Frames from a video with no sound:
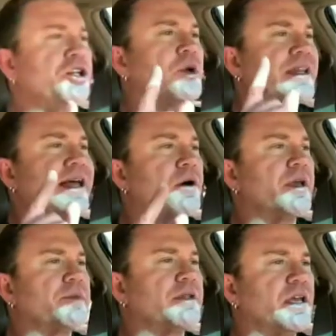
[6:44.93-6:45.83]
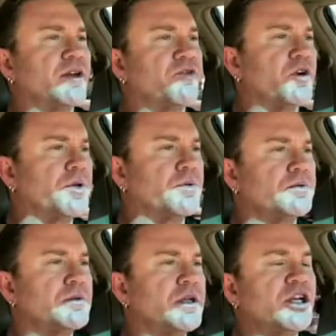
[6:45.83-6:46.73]
Did you allow him to take it from you?
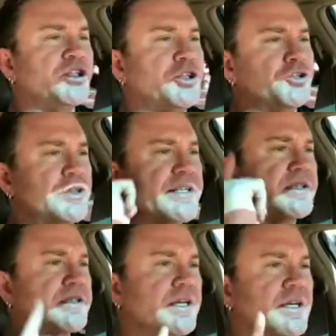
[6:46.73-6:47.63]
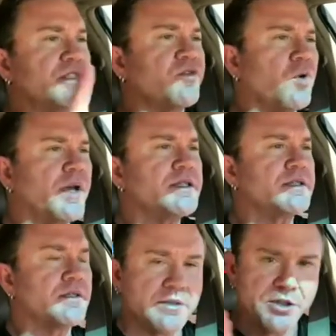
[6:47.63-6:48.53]
Did you listen to his
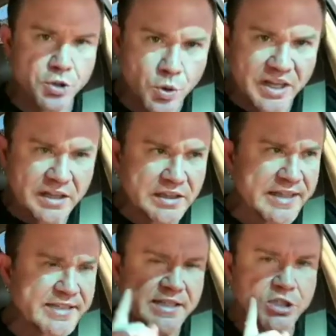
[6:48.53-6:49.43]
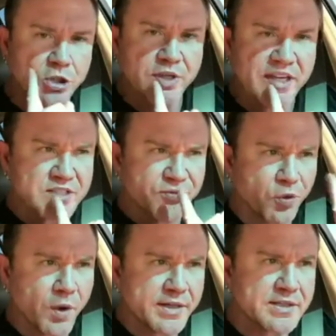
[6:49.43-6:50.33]
voice? Did you listen to his
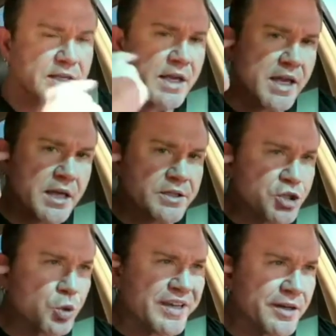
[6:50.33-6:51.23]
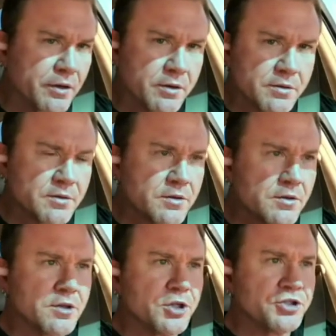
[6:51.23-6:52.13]
voice? Did you hear?
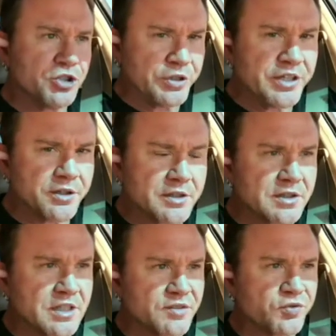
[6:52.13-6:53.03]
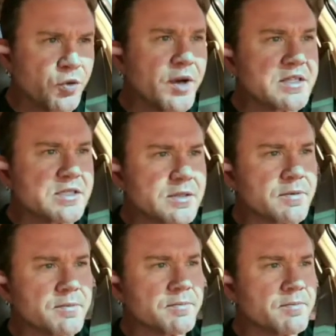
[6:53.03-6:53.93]
Did you hear the thief's voice?